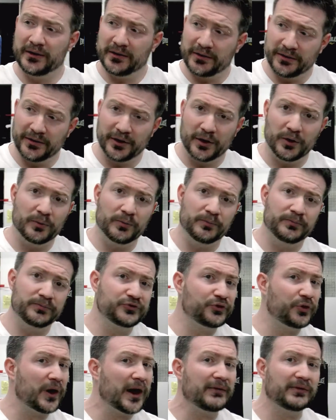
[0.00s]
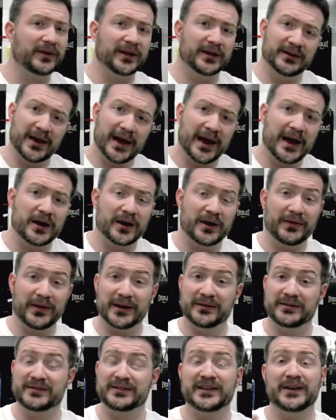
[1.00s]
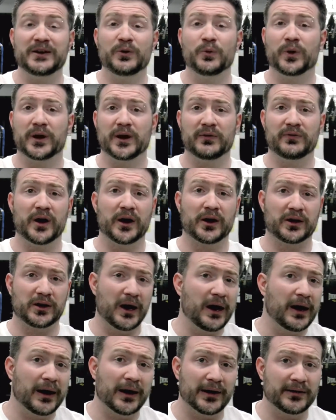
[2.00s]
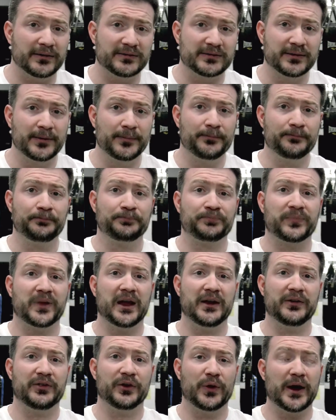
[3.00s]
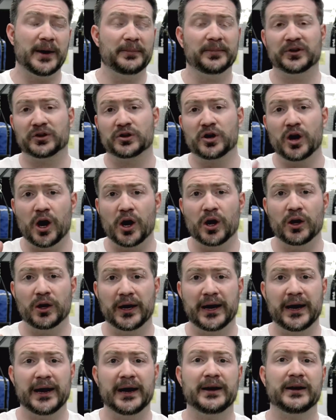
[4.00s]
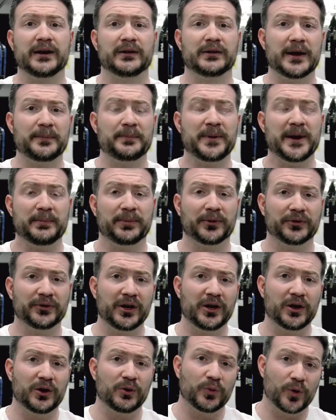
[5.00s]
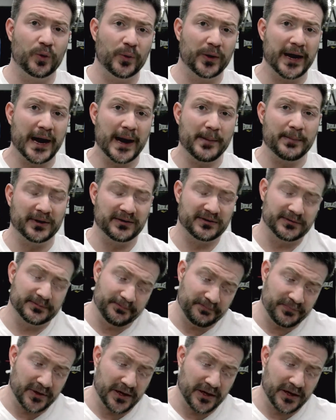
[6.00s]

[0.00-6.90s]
they're traveling down and they see one of our guys, and they're able to call ahead and let people know, well, what happens?